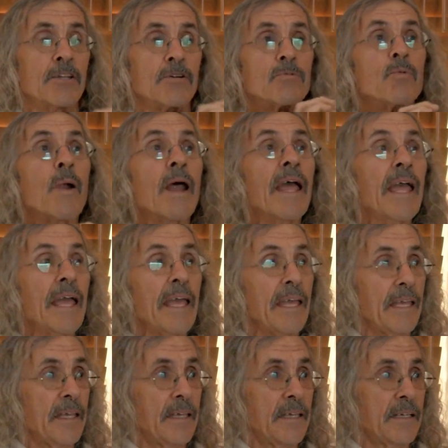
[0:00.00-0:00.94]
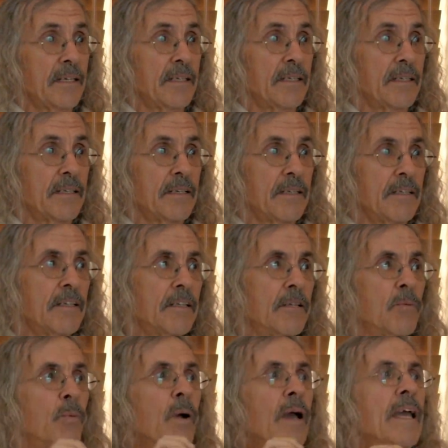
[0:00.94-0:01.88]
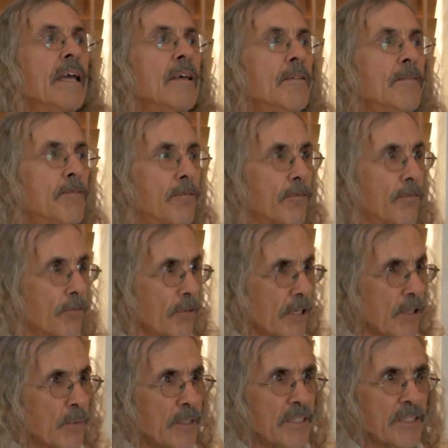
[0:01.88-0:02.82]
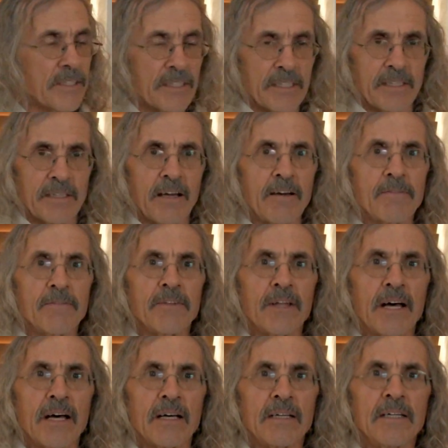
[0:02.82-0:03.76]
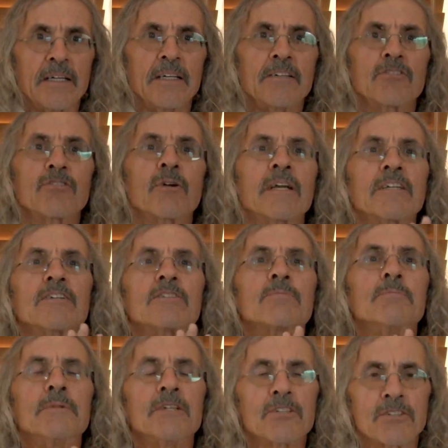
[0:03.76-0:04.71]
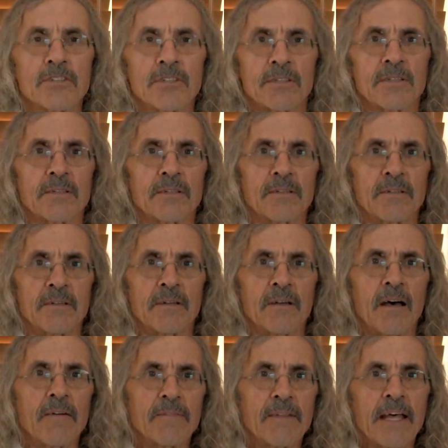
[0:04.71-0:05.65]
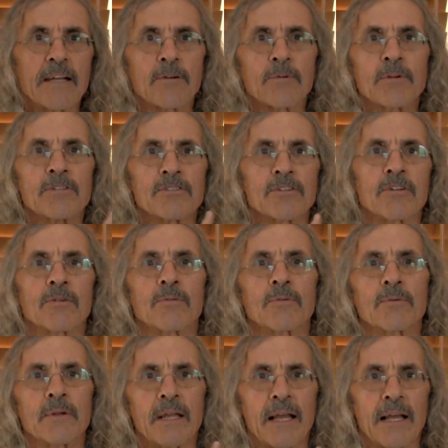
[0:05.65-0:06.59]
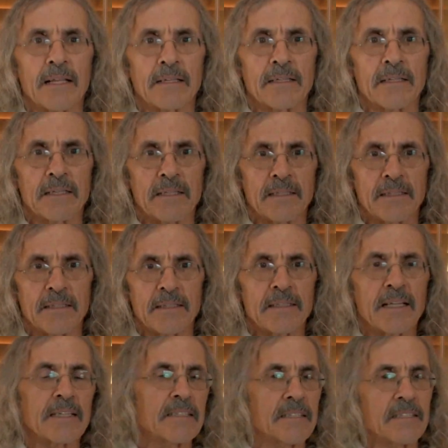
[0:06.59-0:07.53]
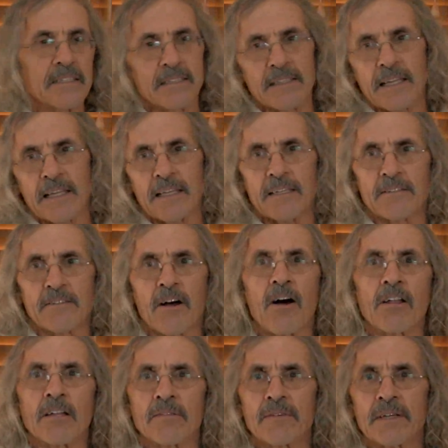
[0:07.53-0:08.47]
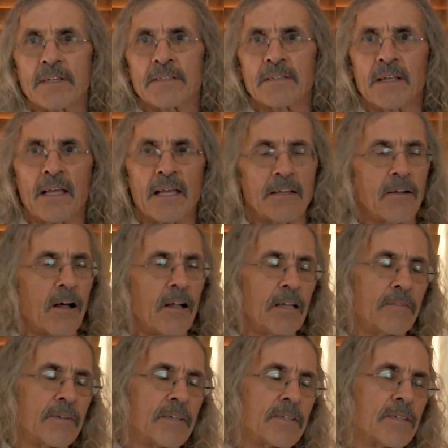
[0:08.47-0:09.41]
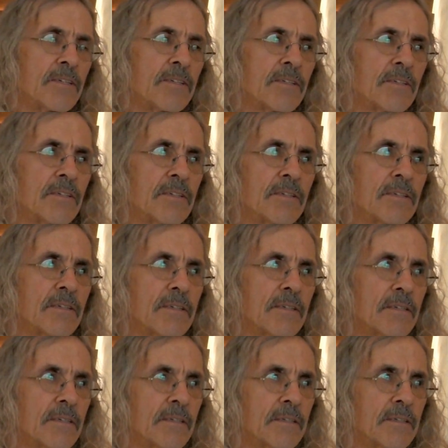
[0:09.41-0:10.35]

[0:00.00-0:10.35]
the ray, the wave frequency of the transmission of that original reality that sustains all of us and all of existence.